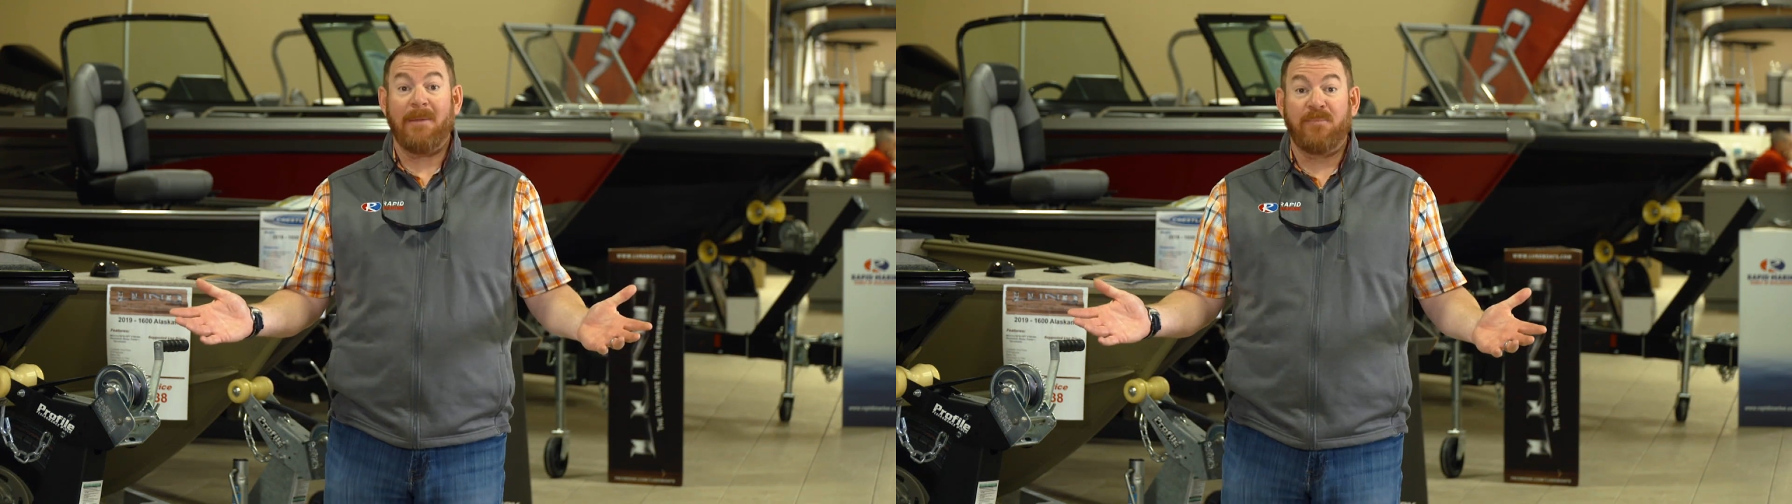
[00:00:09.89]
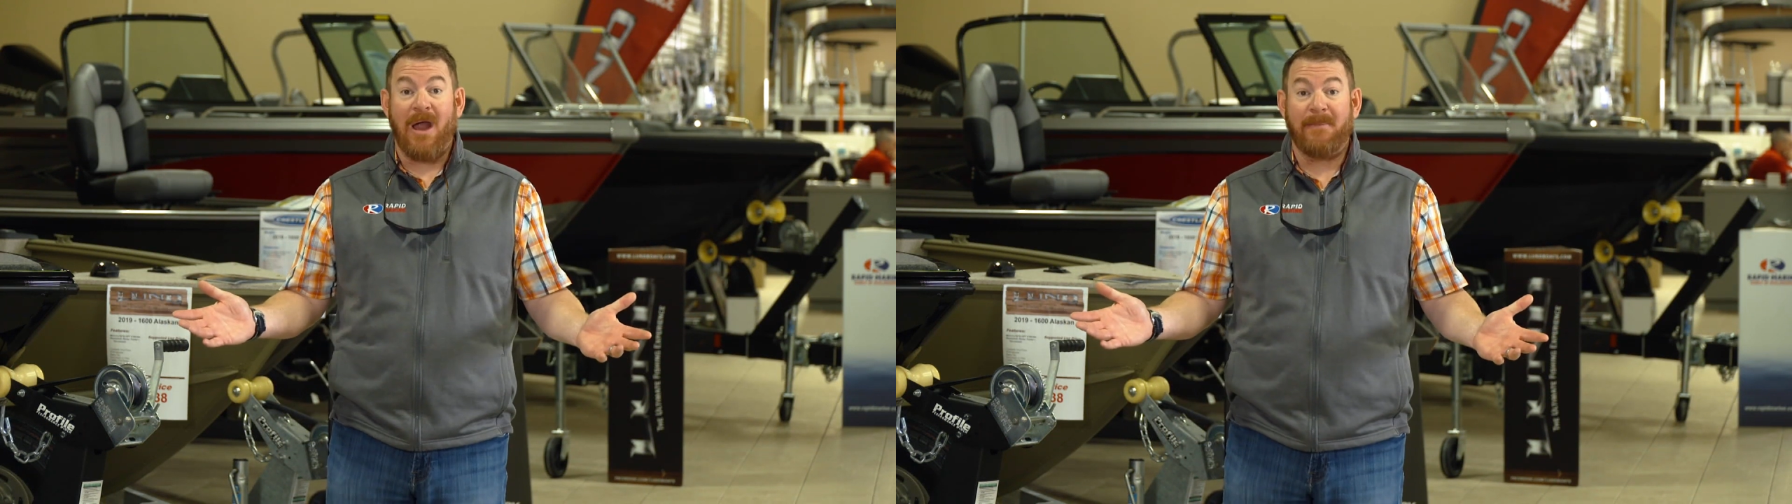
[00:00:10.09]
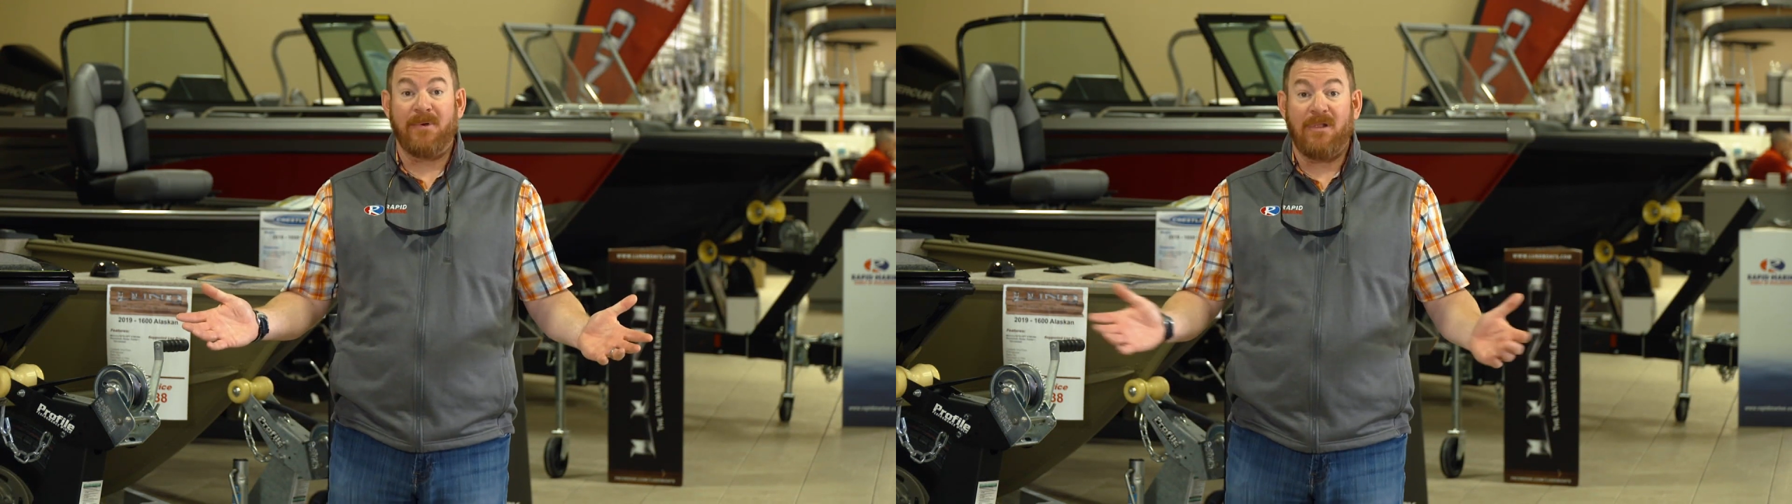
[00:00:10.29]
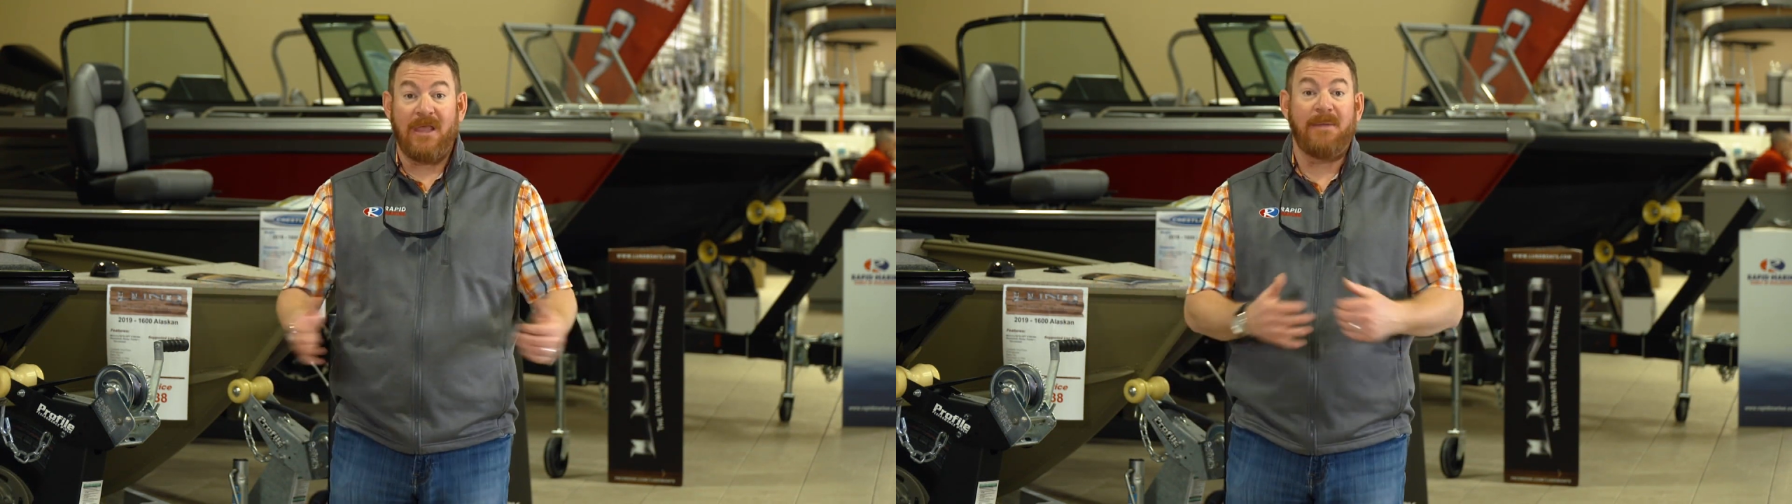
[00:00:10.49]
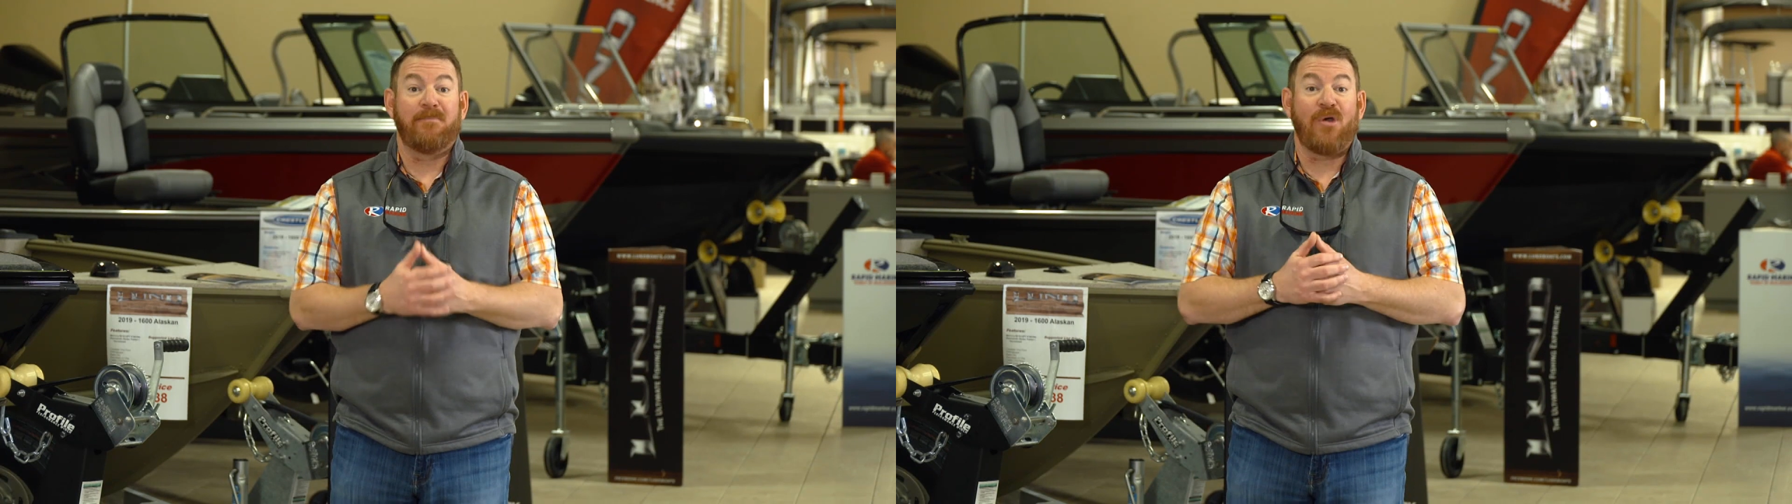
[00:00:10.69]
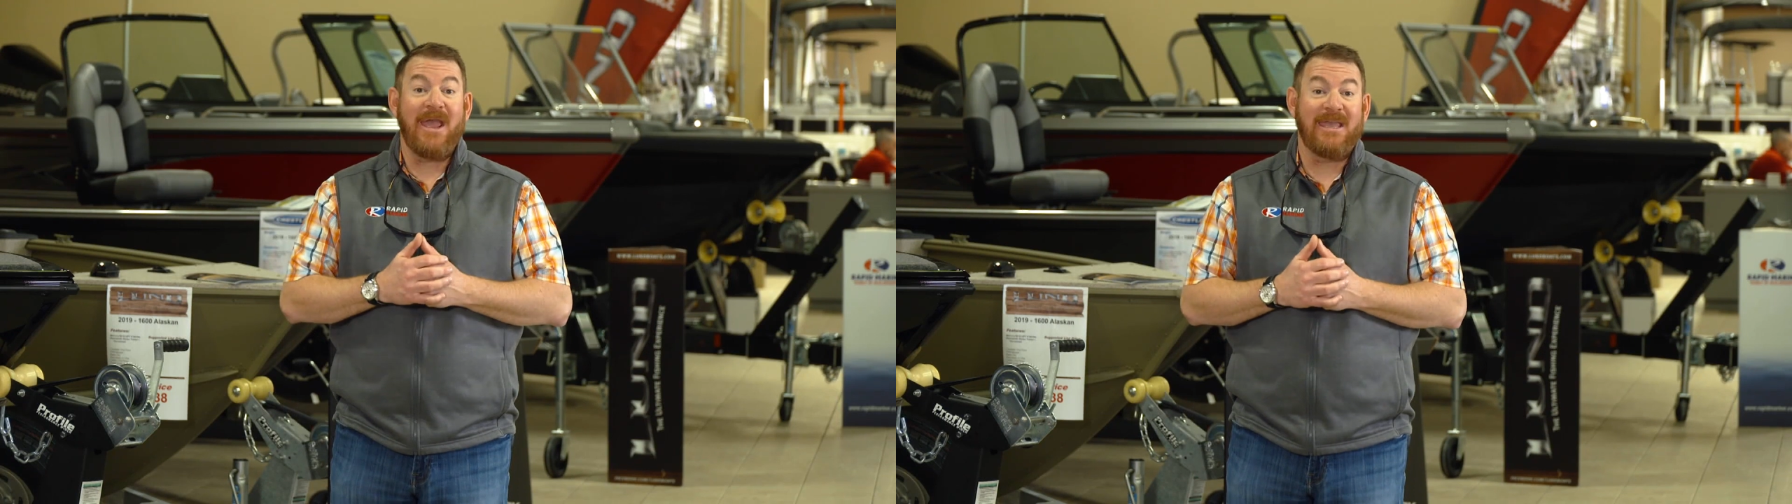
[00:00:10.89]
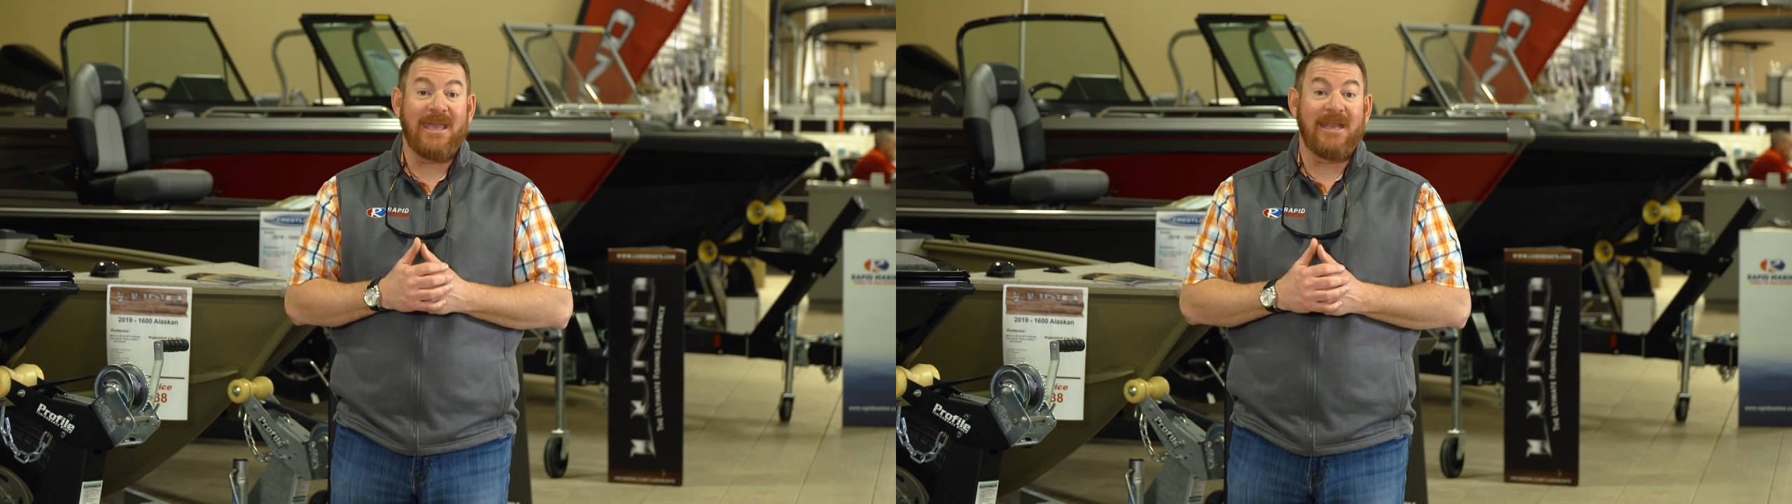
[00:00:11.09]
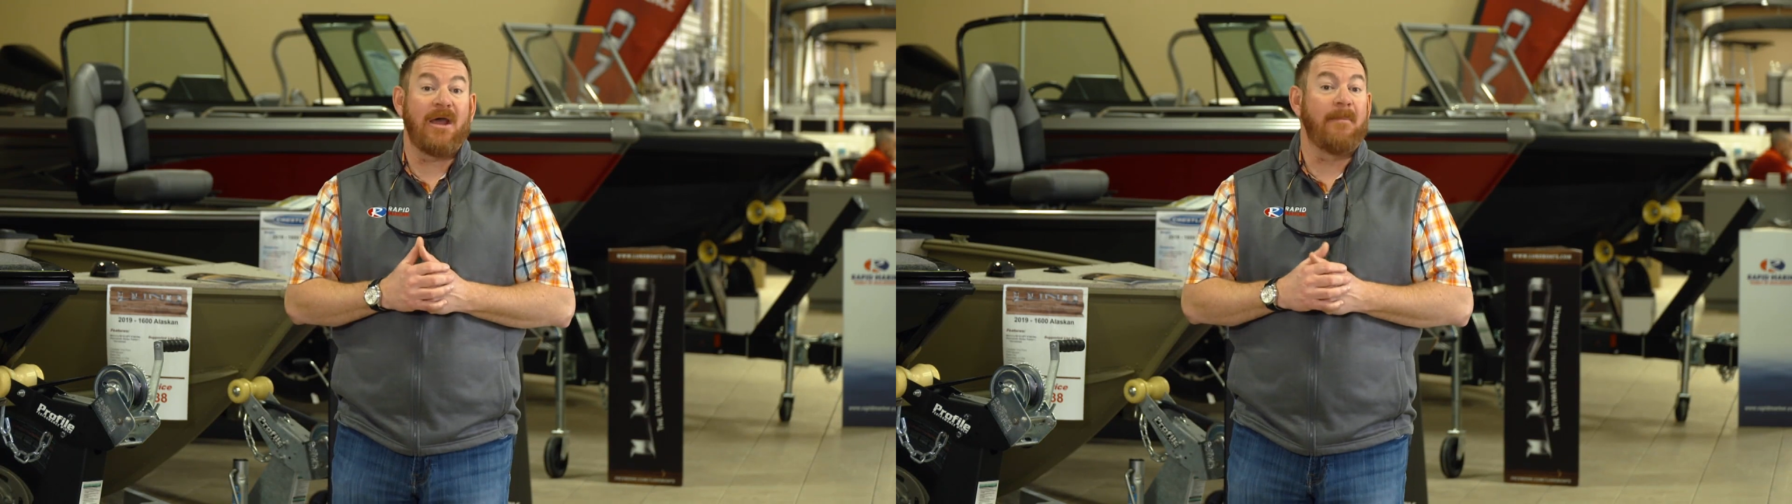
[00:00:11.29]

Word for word: properly break in